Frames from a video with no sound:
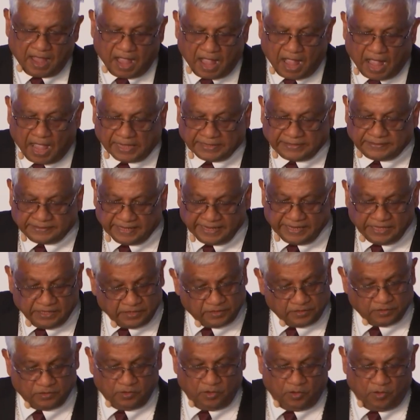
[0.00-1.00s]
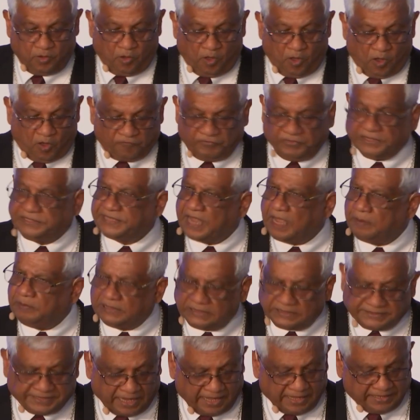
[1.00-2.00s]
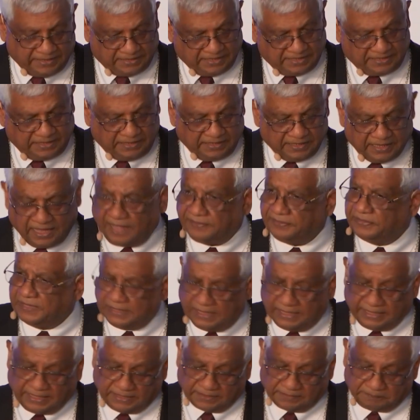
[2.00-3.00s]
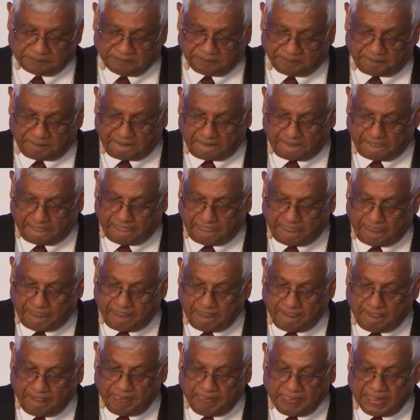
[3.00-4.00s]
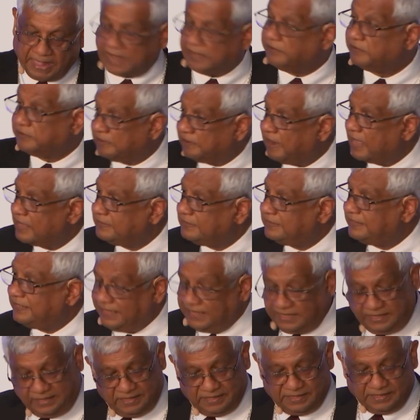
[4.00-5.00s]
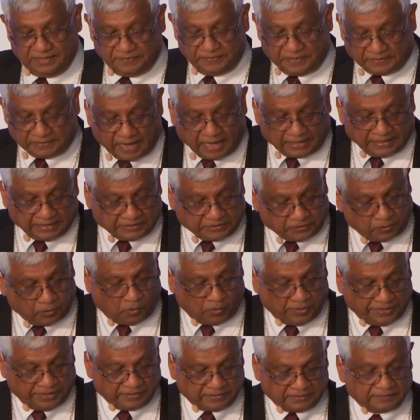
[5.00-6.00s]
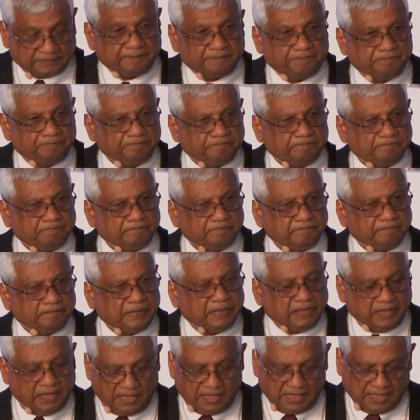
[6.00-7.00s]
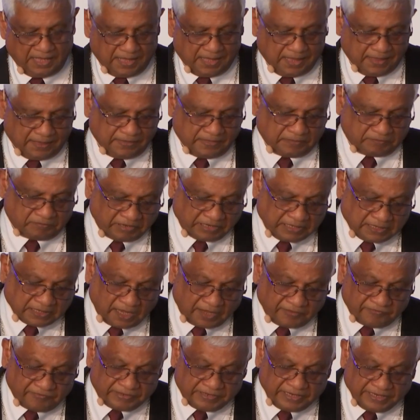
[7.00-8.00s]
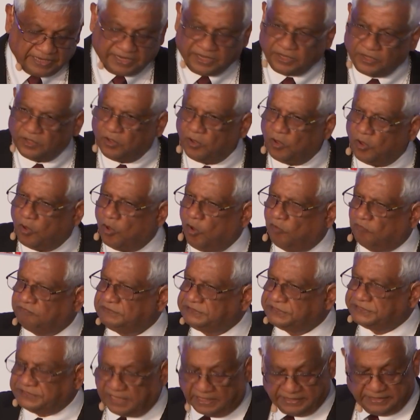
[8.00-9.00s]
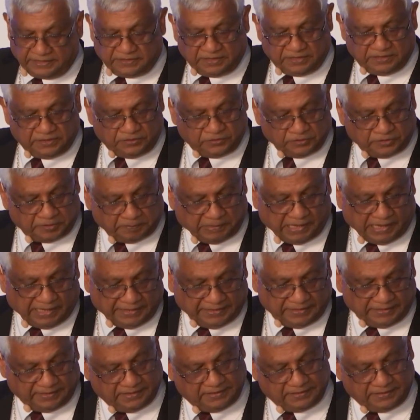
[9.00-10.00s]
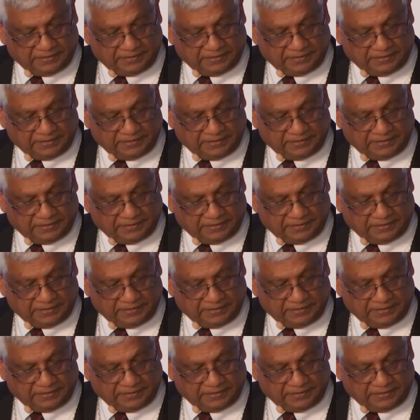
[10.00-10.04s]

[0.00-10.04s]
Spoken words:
I think of the Tamil tiger, Kandalingam, and Kranti, the Dalit lawyer, the recovery of sight to the blind.